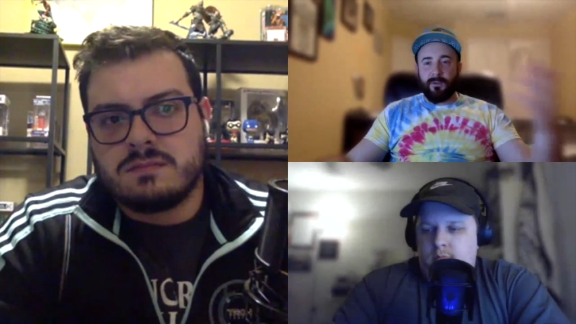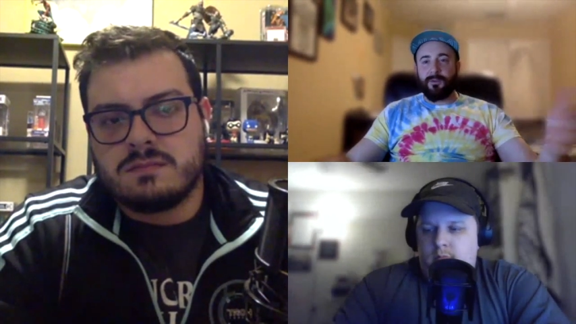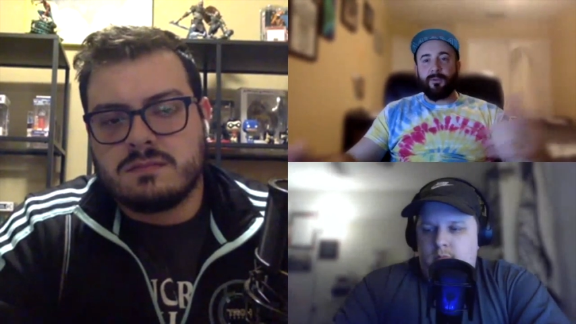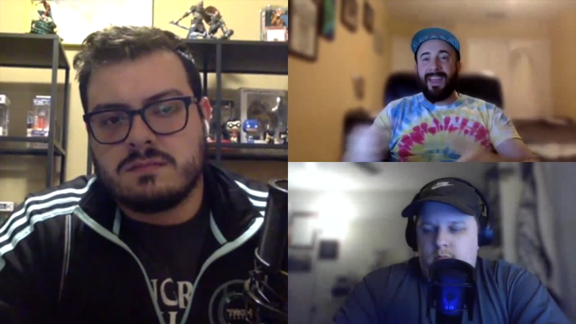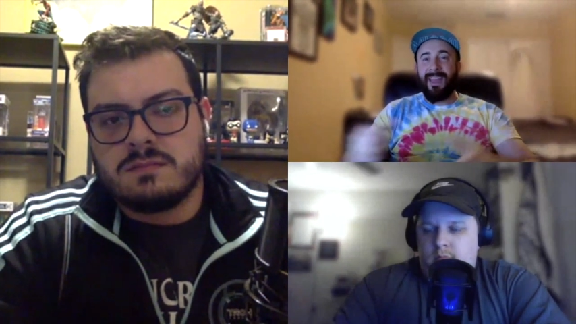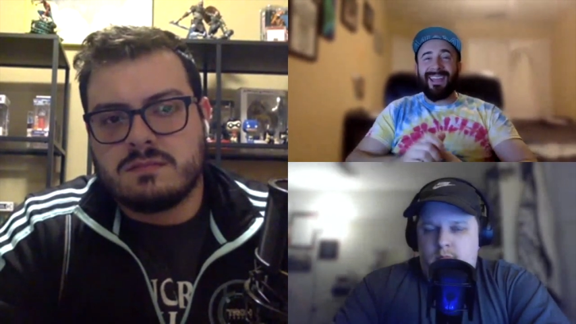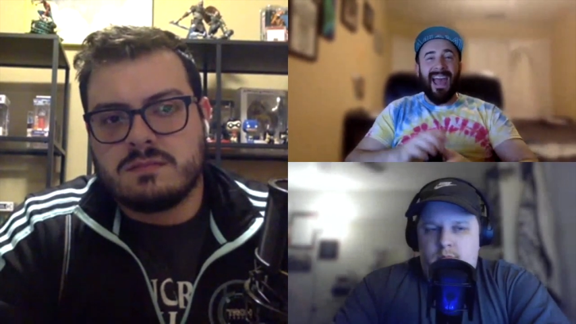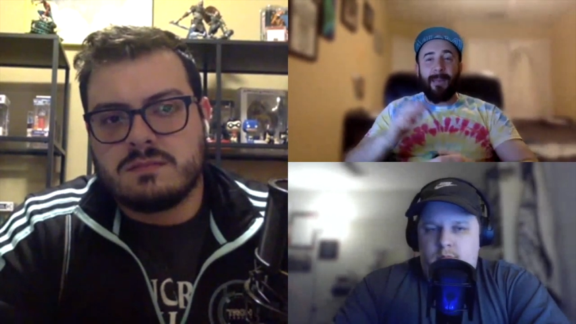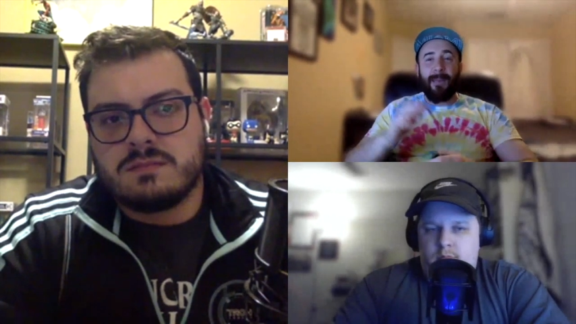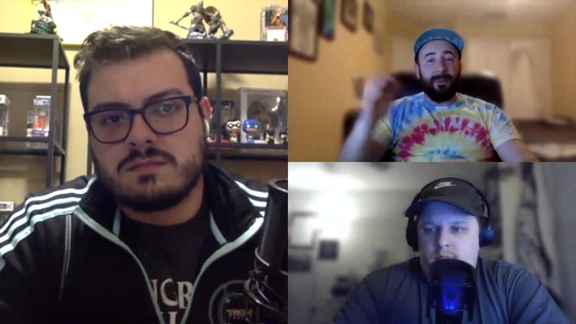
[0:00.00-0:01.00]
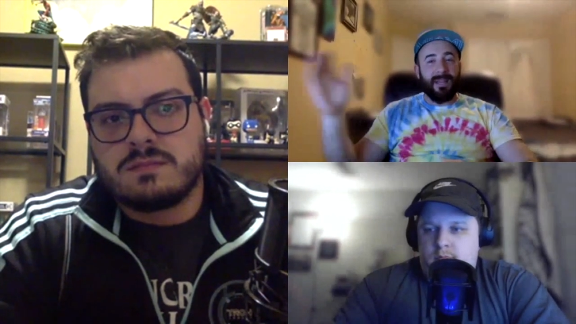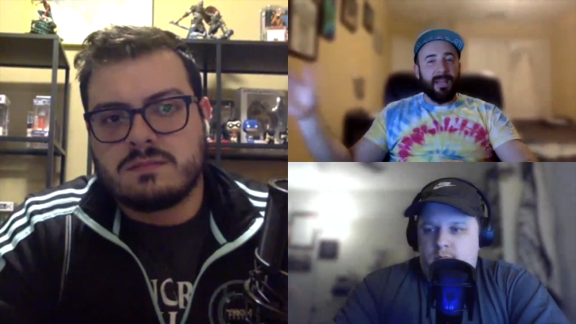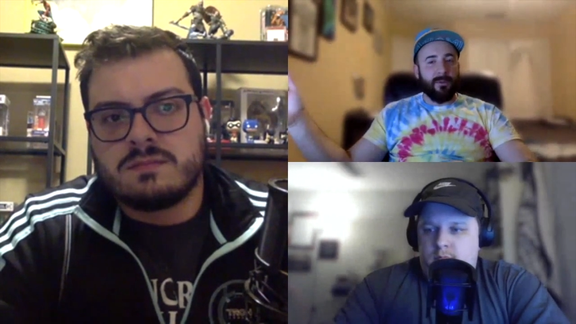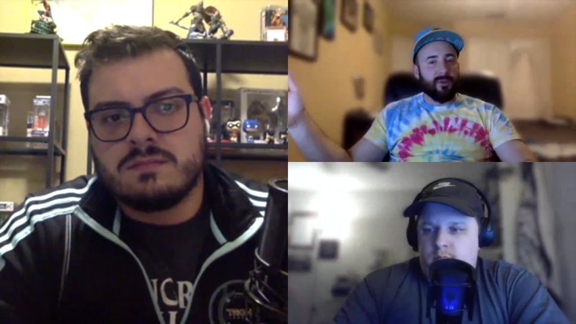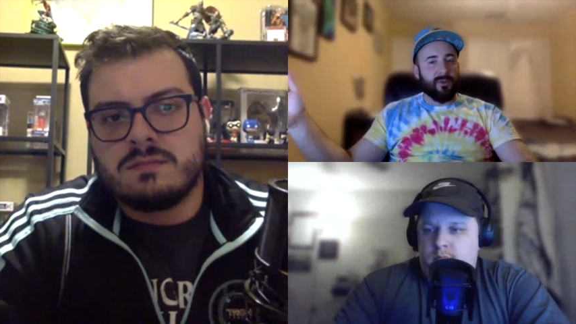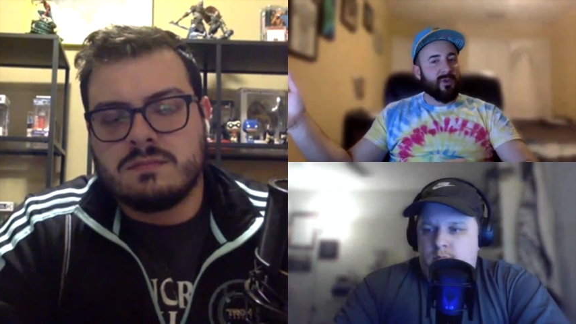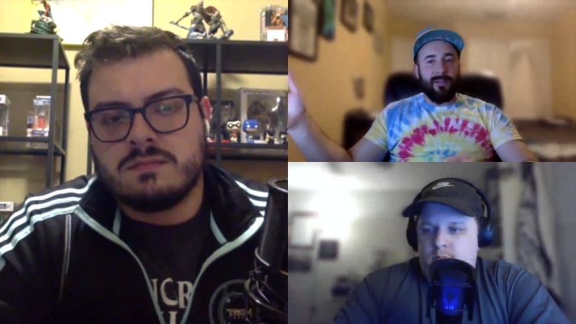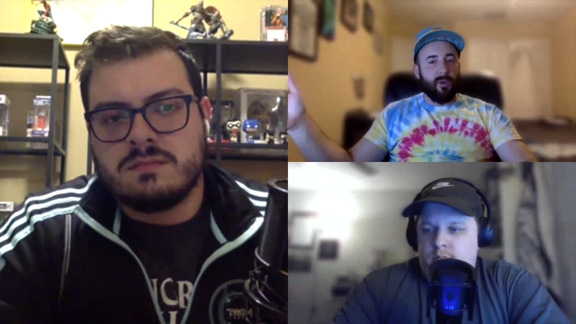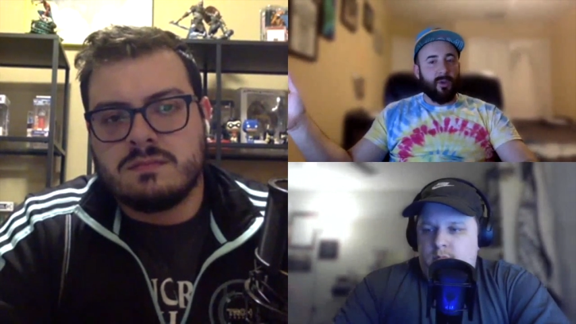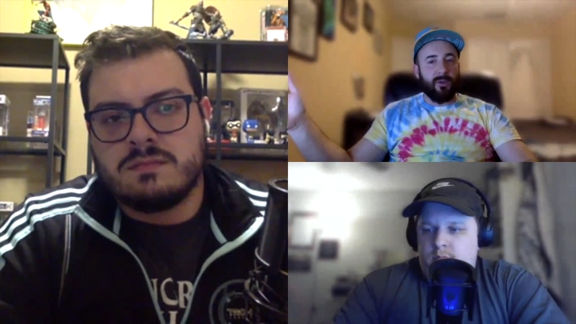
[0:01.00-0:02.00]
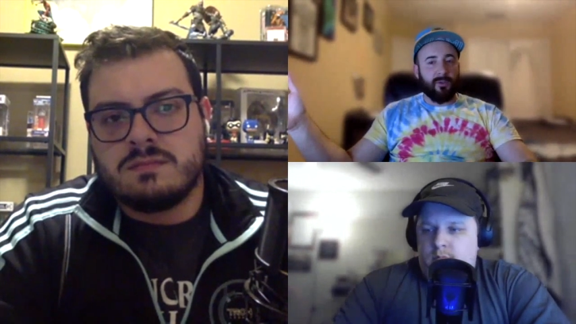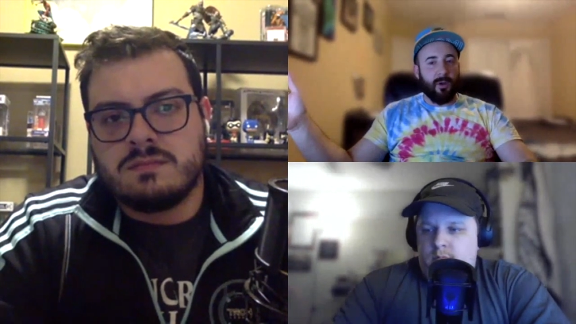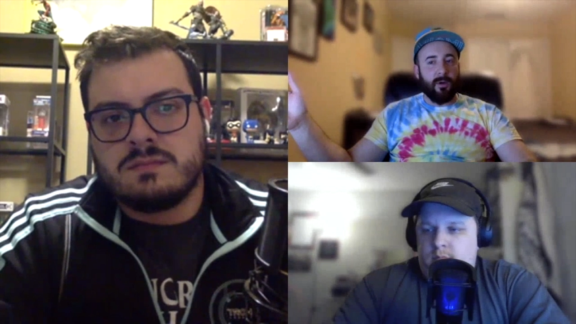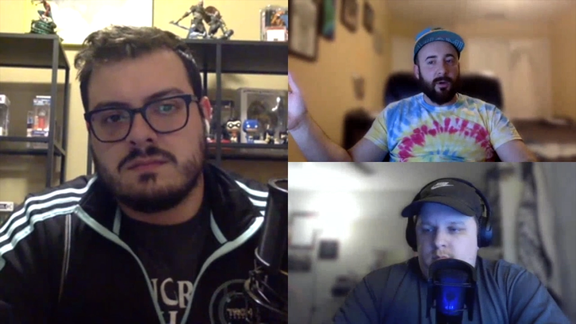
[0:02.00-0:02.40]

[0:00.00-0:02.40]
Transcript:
Speaker 1: You do that can happen later in the draft also.